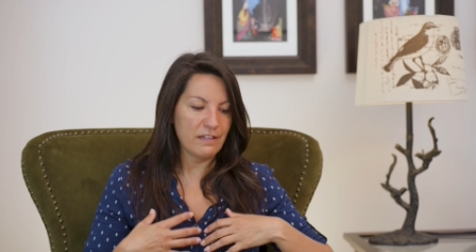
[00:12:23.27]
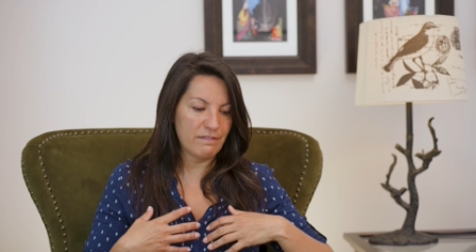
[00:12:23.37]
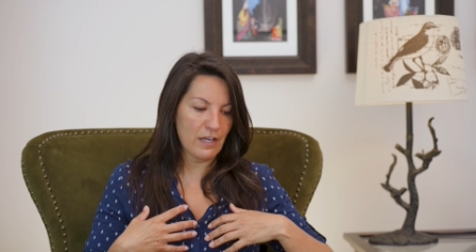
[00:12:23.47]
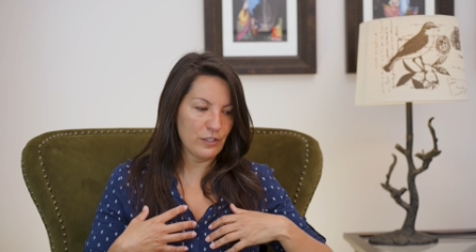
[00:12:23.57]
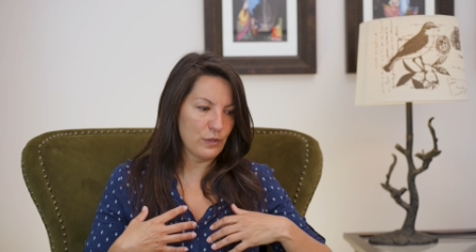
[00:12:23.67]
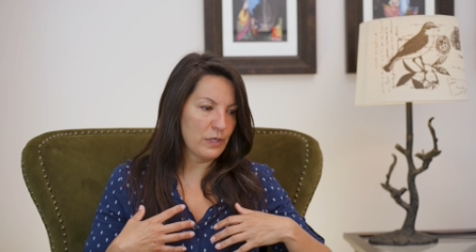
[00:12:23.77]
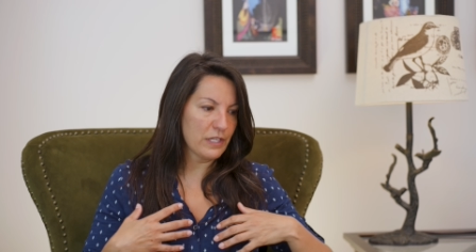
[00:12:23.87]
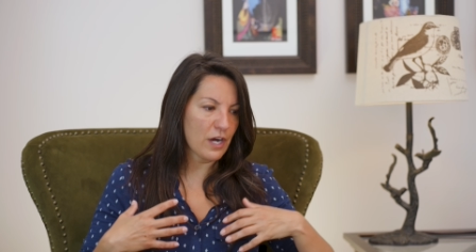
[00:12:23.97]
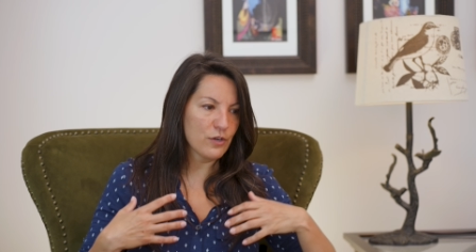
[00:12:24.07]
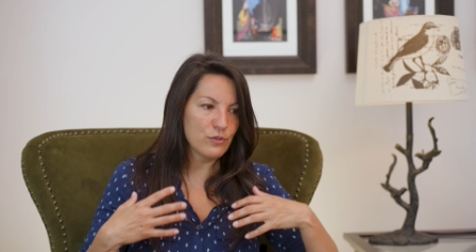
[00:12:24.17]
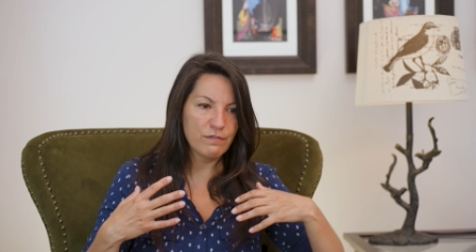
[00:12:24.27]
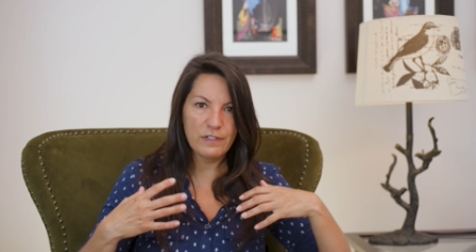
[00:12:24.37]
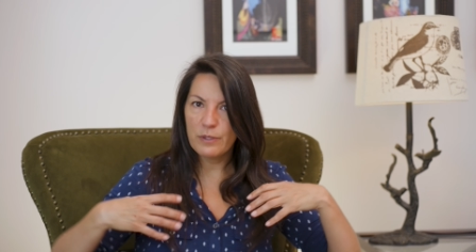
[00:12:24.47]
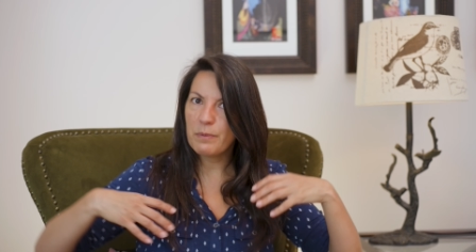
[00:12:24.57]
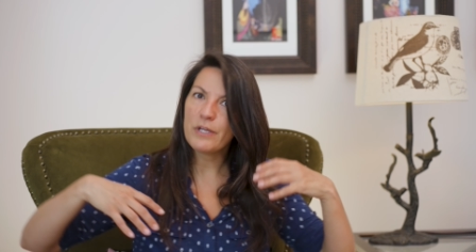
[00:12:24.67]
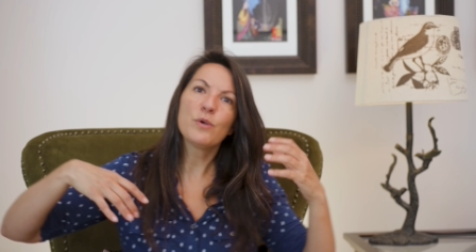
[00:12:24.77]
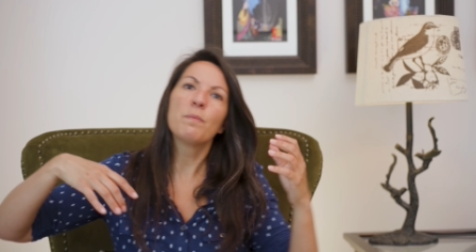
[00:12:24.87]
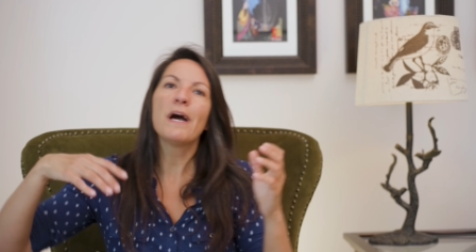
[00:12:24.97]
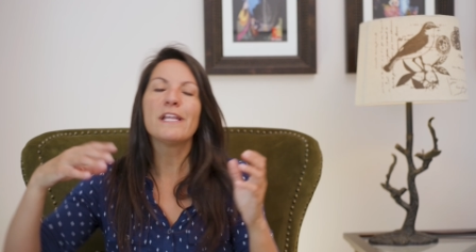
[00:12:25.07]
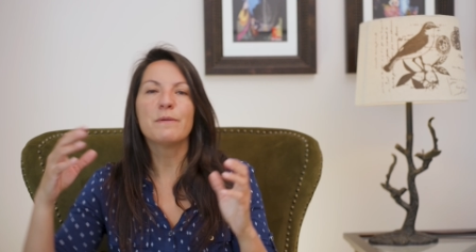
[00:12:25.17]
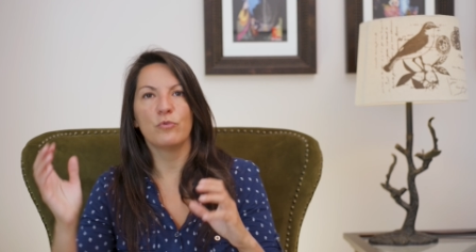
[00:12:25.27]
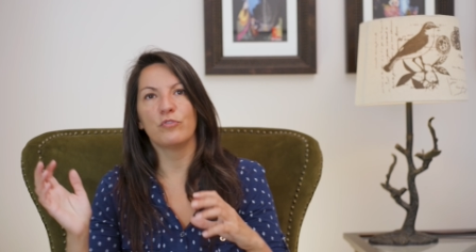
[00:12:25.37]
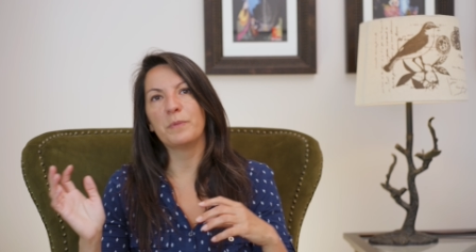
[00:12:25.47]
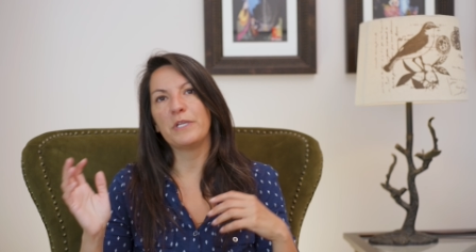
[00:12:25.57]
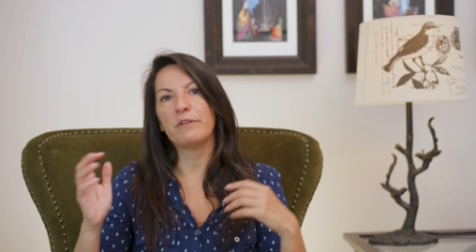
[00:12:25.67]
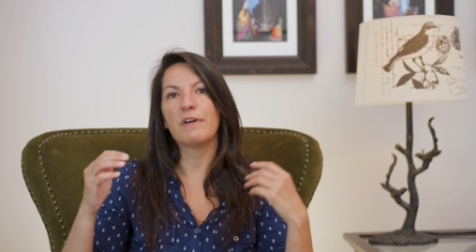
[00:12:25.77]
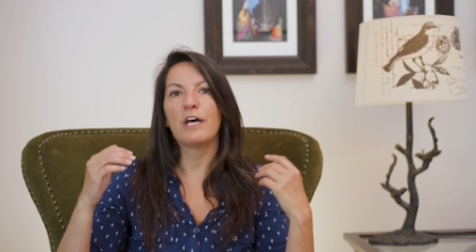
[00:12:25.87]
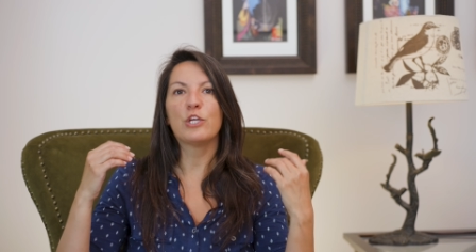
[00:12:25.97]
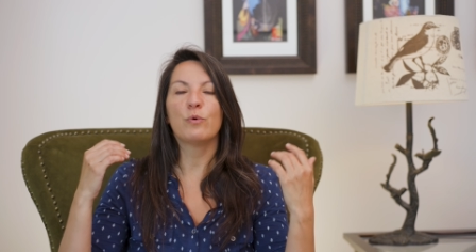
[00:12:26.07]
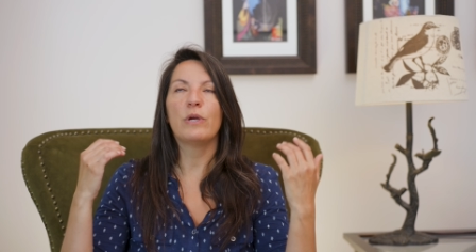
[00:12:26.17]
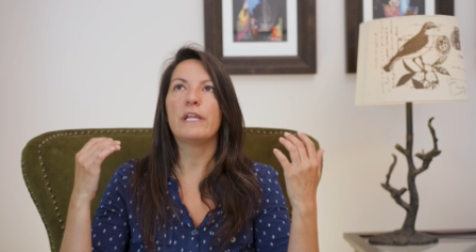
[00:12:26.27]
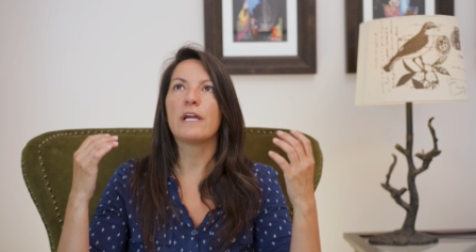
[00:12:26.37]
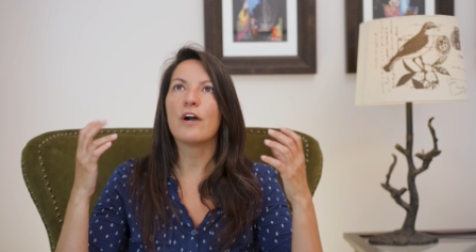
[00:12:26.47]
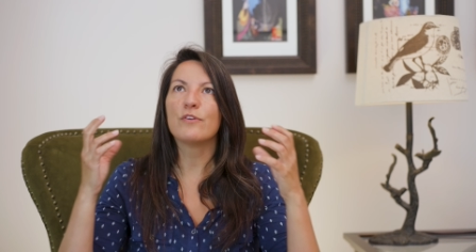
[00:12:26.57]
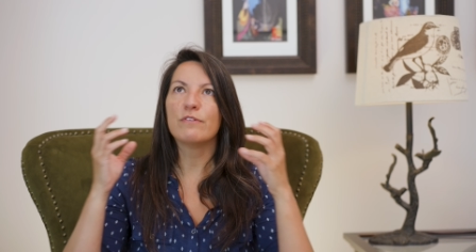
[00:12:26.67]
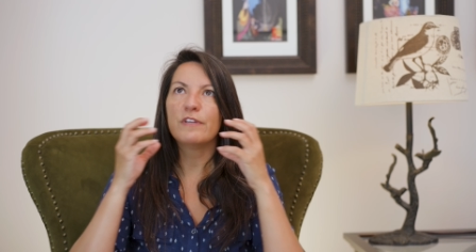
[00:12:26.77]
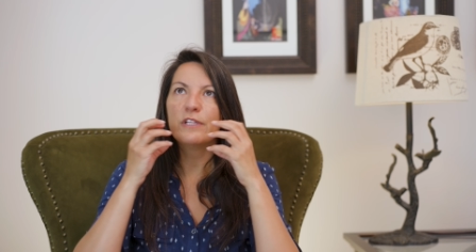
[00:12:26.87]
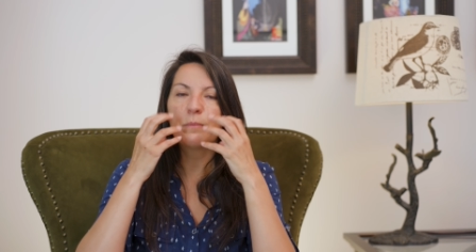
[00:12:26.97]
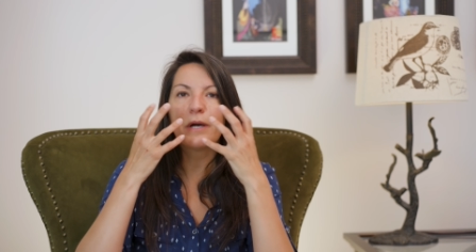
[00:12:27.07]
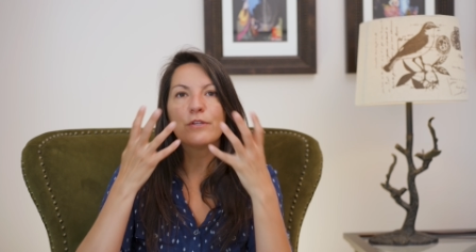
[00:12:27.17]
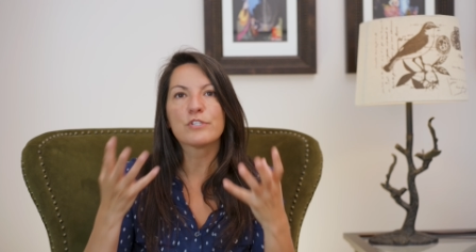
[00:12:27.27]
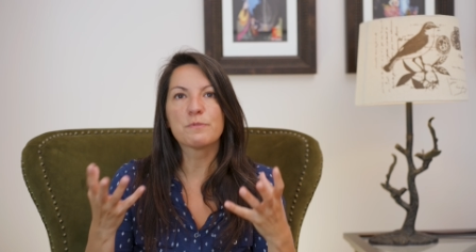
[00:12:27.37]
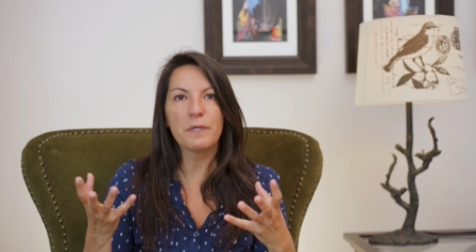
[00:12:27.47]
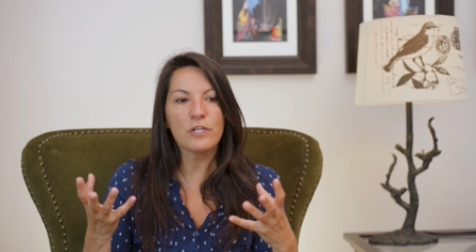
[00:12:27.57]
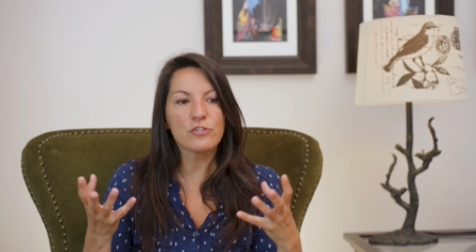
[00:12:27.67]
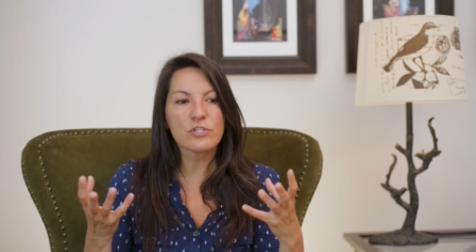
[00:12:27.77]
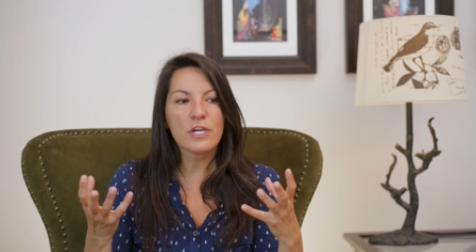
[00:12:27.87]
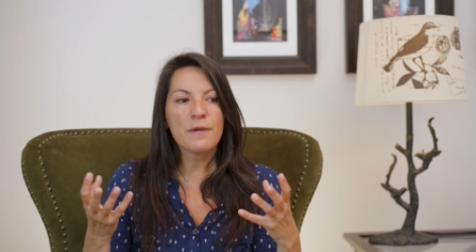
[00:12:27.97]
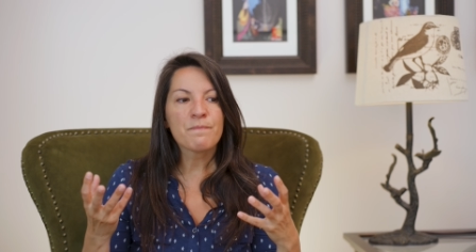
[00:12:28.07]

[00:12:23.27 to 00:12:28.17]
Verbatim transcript: evaluating how you feel about your body movement, evaluating how you feel about your speech,